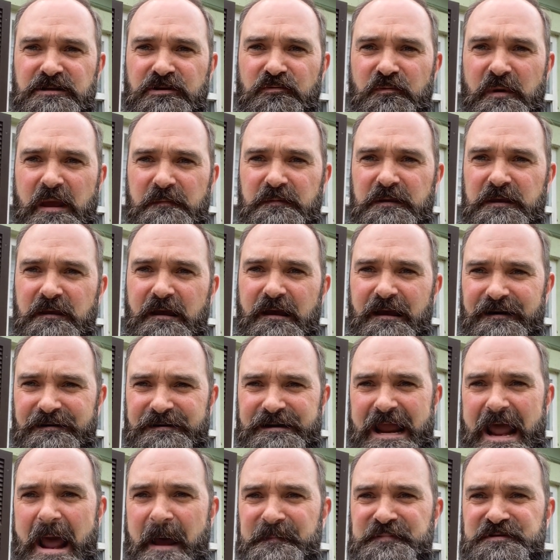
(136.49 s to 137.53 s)
who maybe are
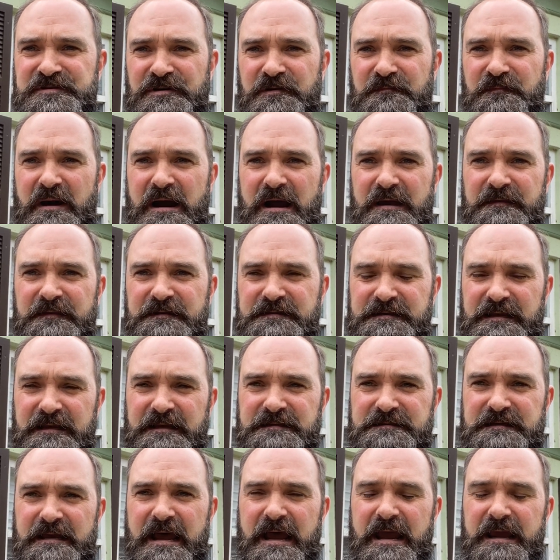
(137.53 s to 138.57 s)
captured by this
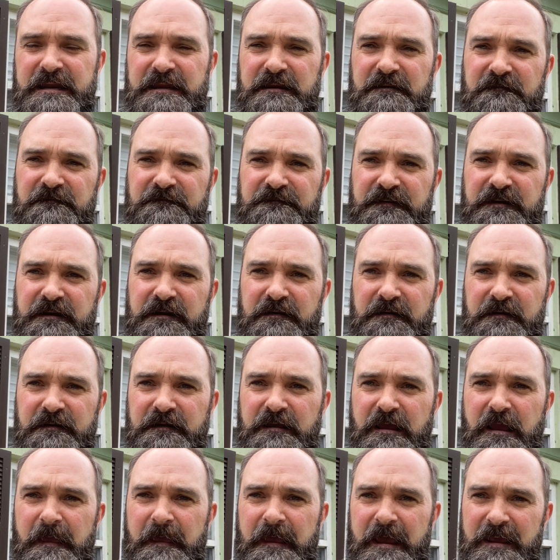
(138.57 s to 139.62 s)
anxiety and fear,
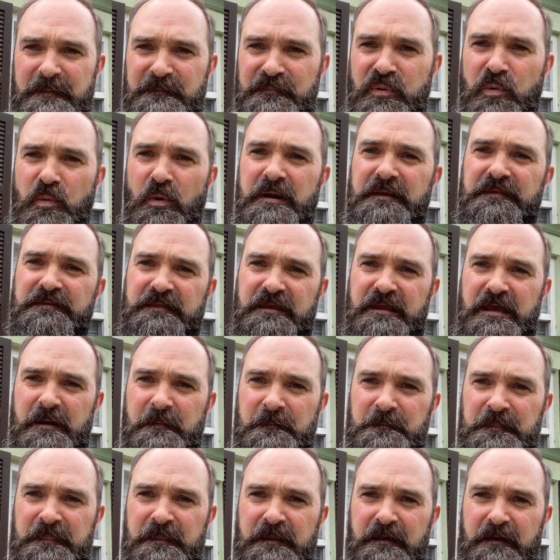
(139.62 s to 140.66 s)
and point
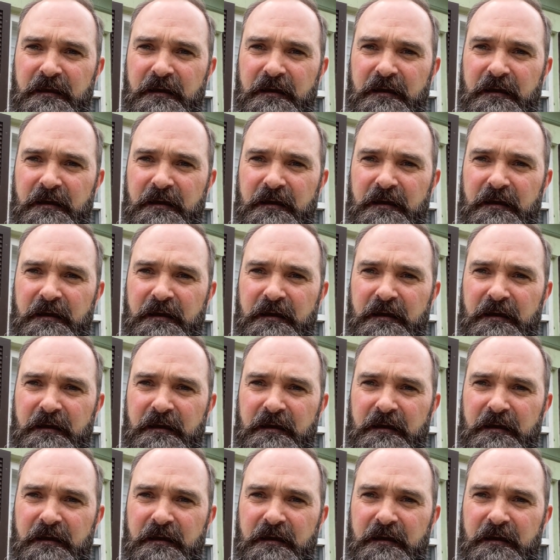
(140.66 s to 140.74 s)
them